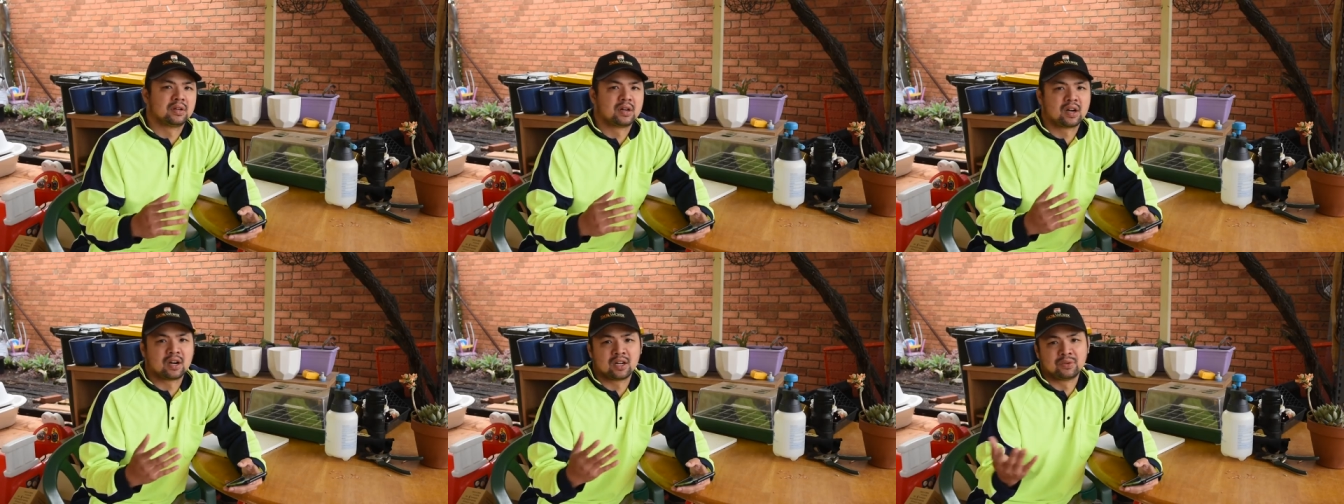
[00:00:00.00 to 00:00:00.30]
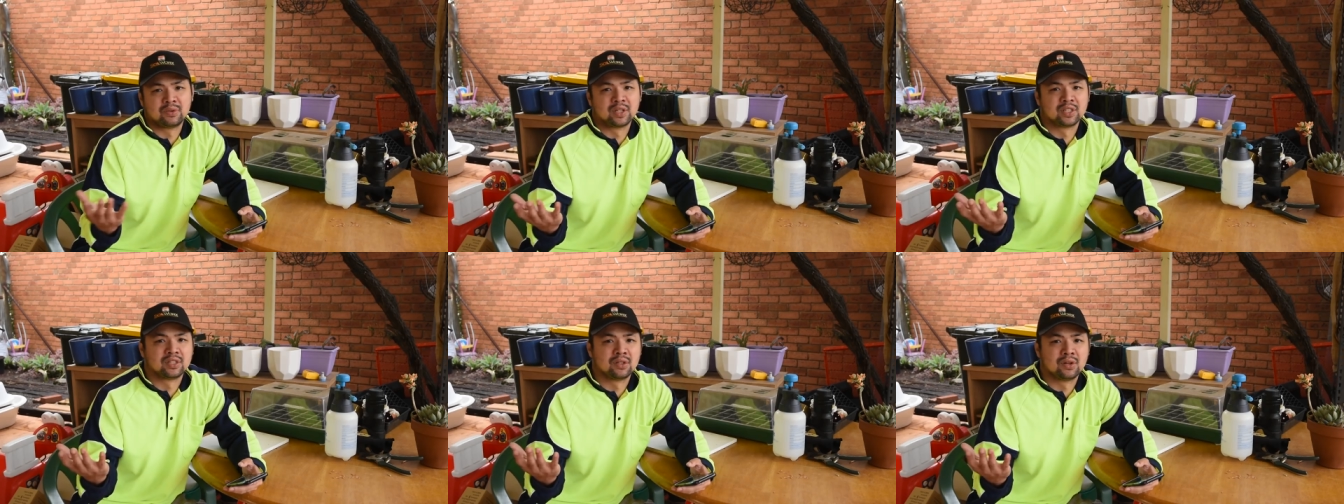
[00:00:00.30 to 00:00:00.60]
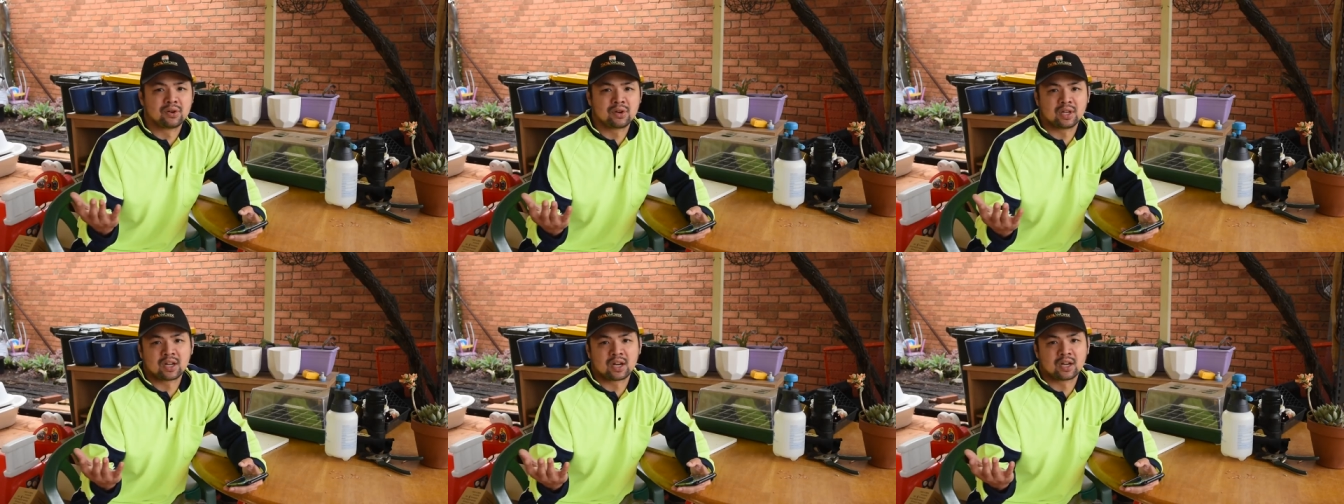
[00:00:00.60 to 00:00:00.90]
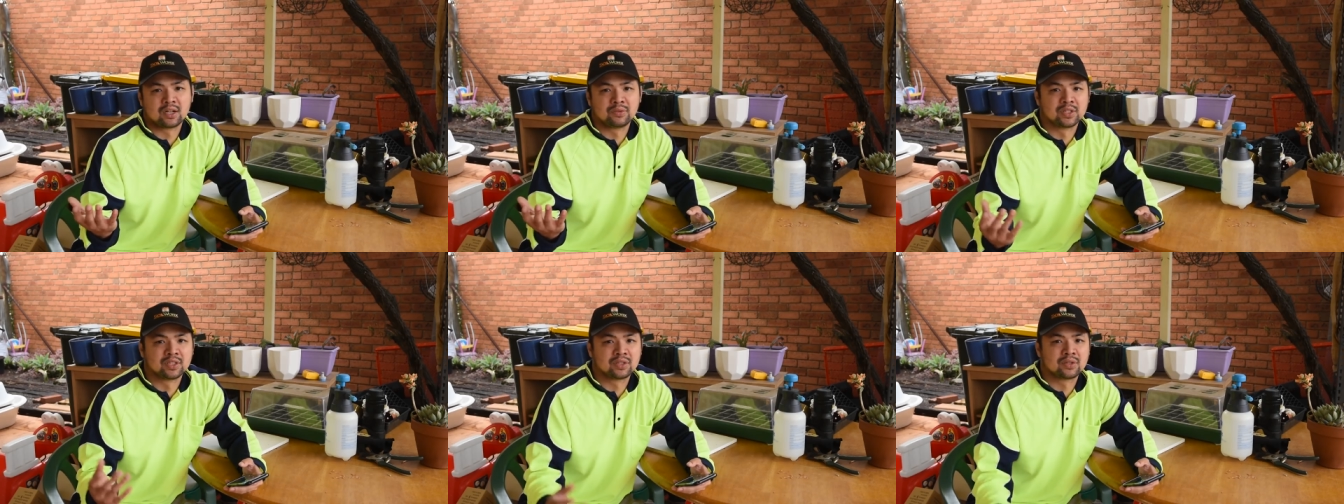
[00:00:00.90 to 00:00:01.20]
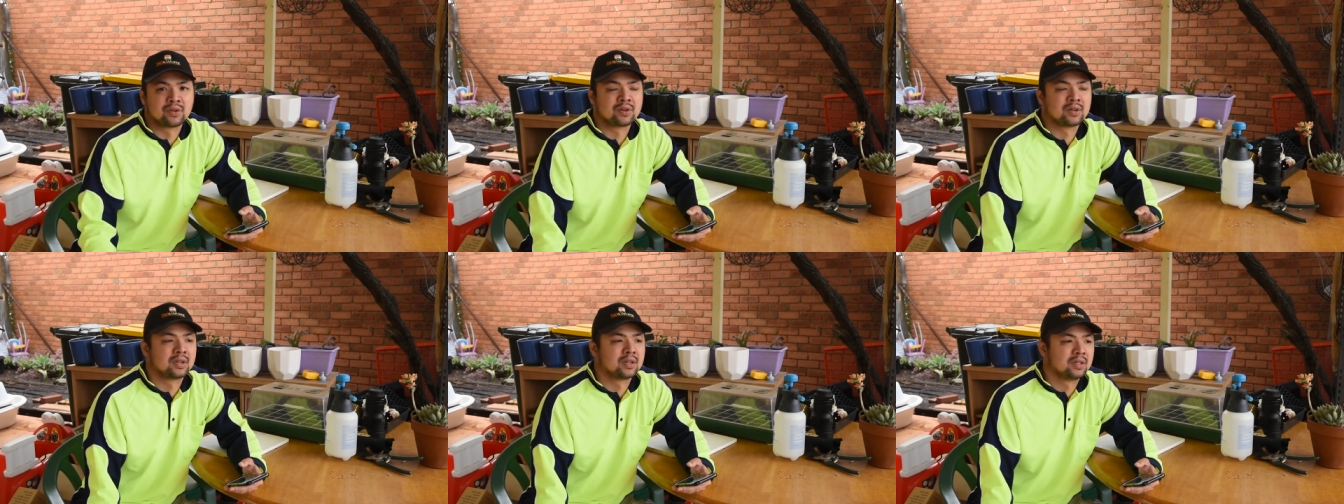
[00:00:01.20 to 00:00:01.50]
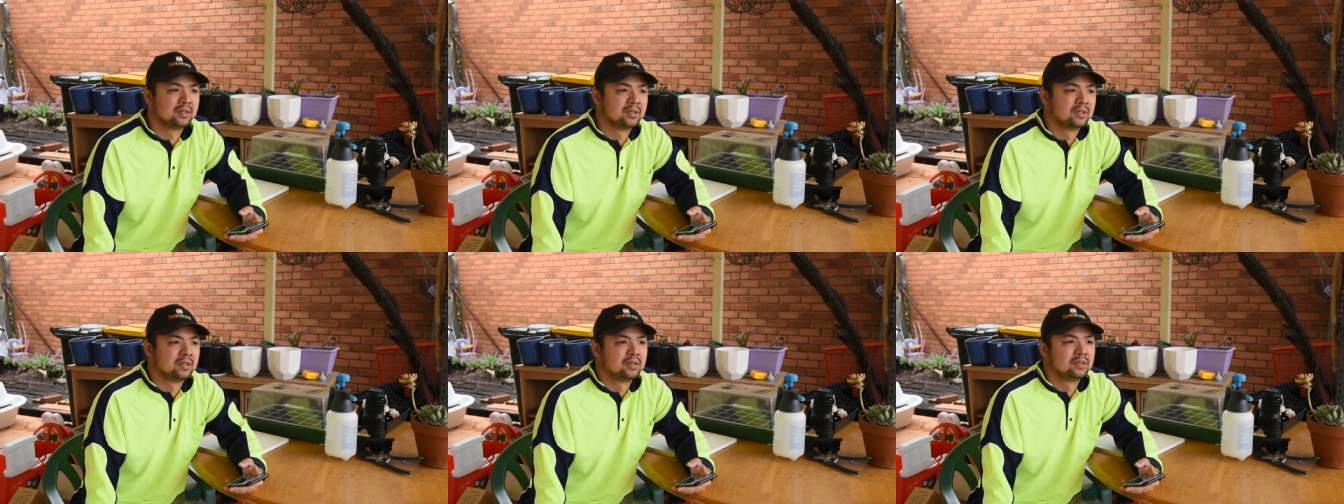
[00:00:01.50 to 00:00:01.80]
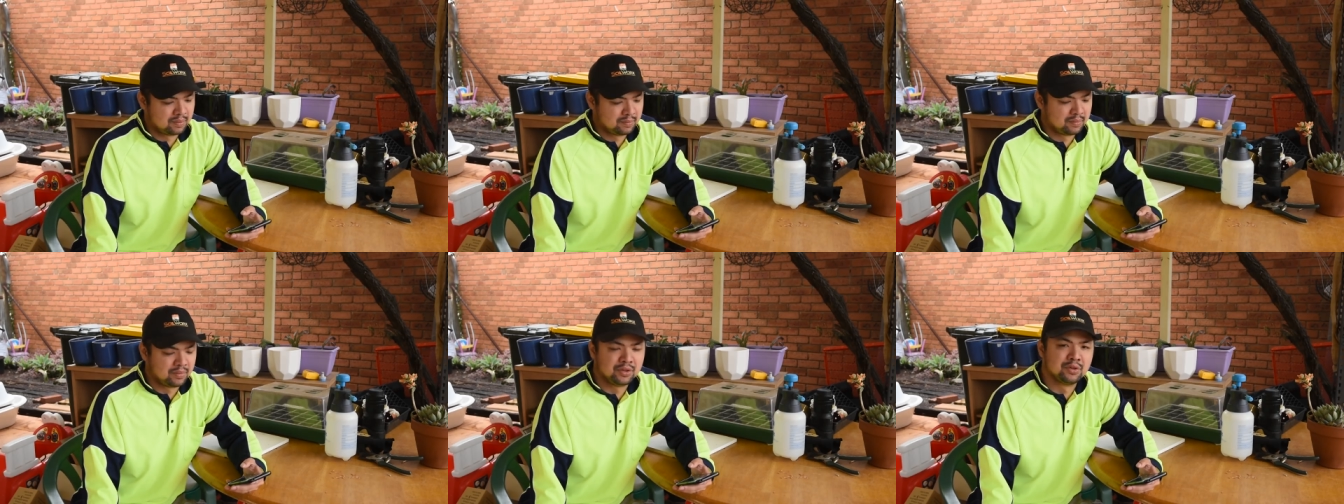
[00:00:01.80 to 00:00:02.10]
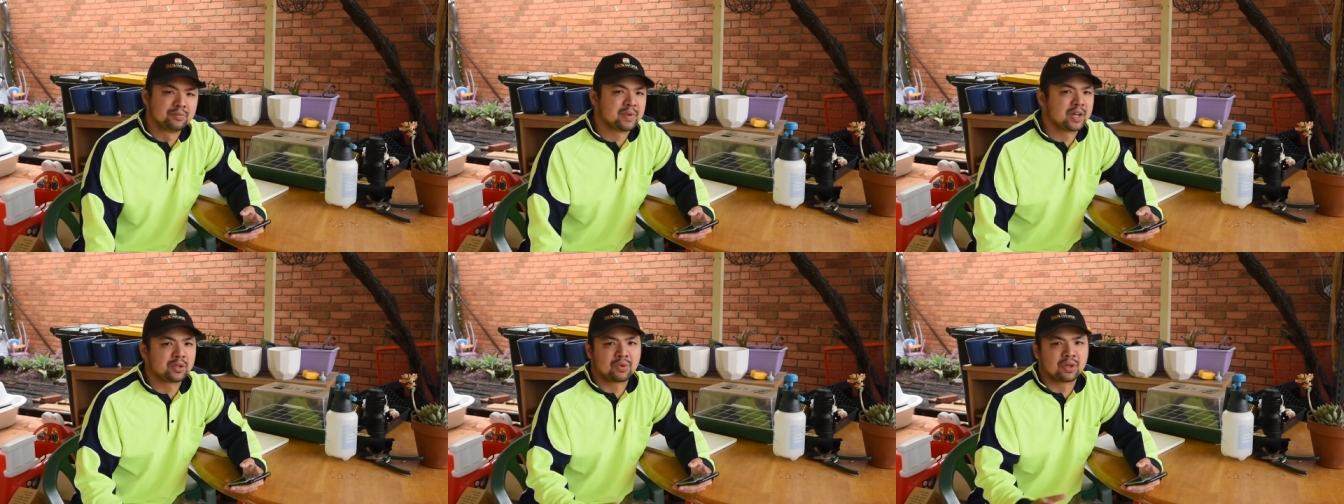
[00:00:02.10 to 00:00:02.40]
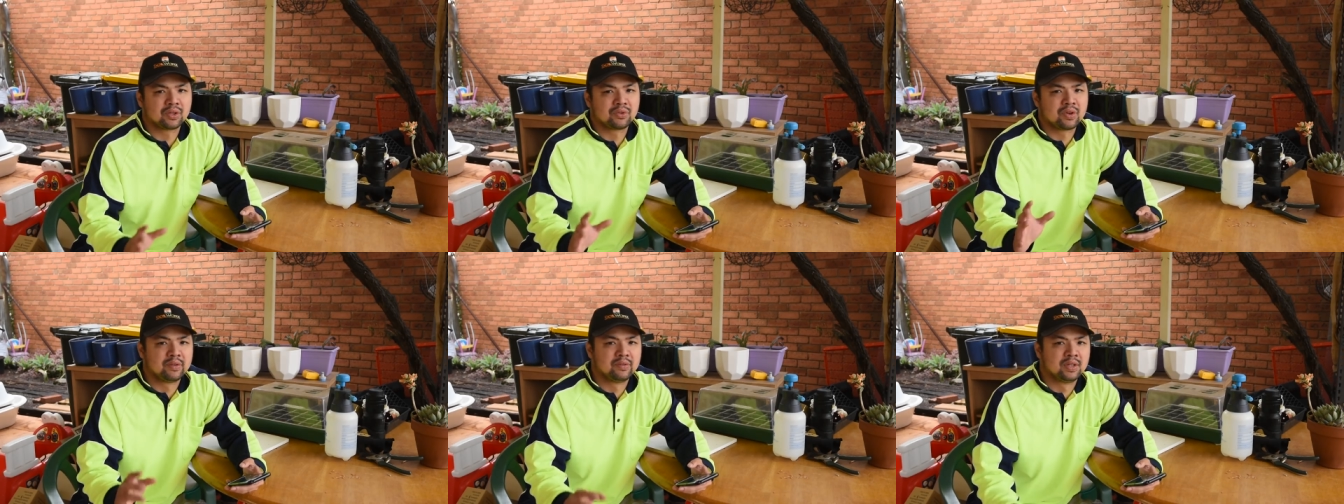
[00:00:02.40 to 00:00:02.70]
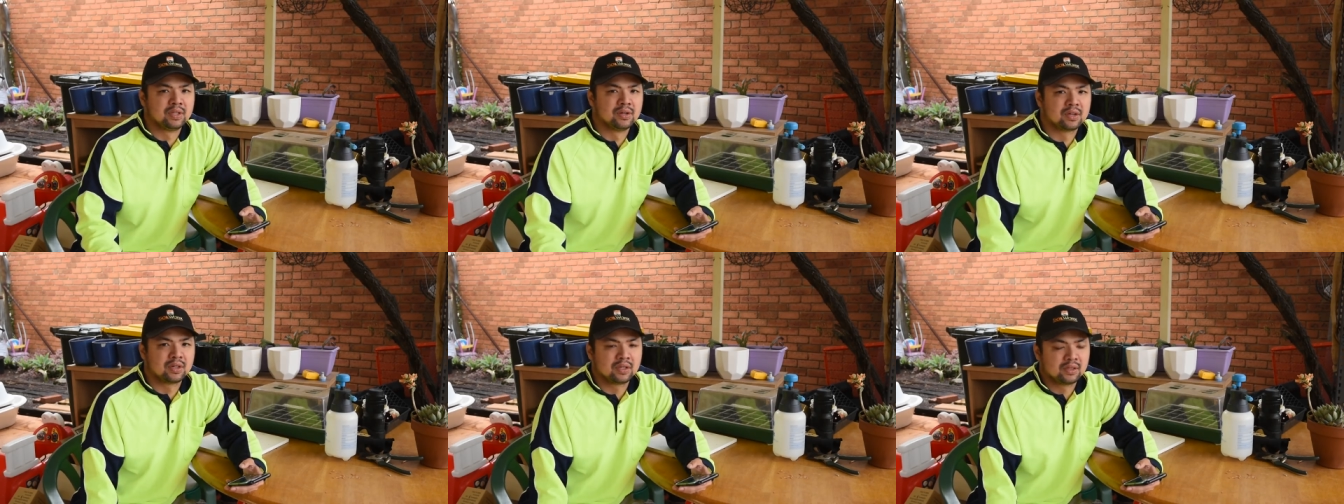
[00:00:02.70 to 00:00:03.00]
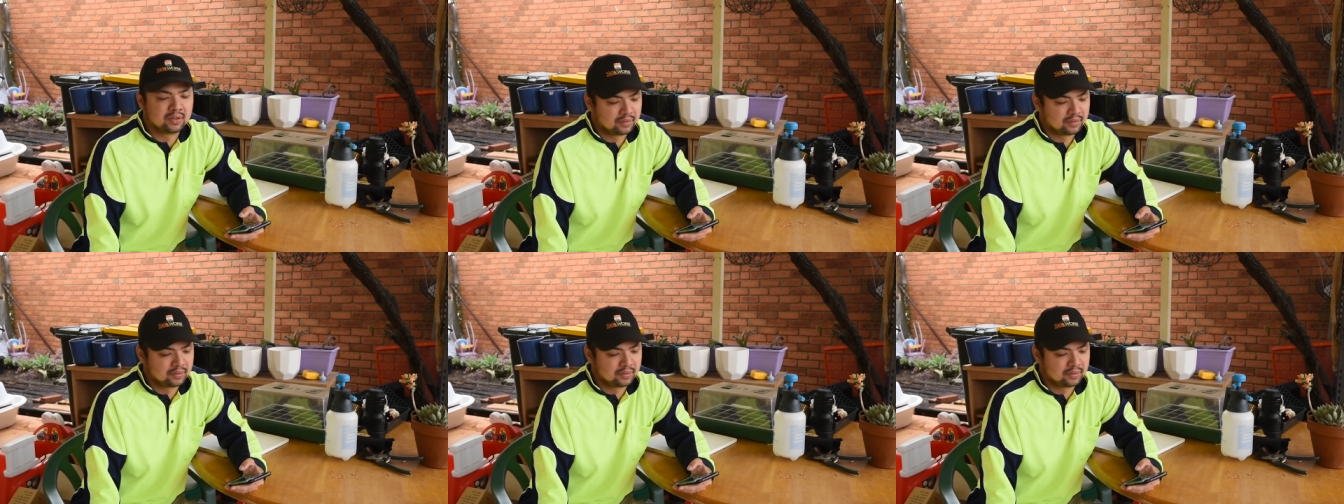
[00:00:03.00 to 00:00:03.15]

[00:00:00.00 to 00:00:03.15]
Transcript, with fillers: hardware local hardware store. You might want to have a look.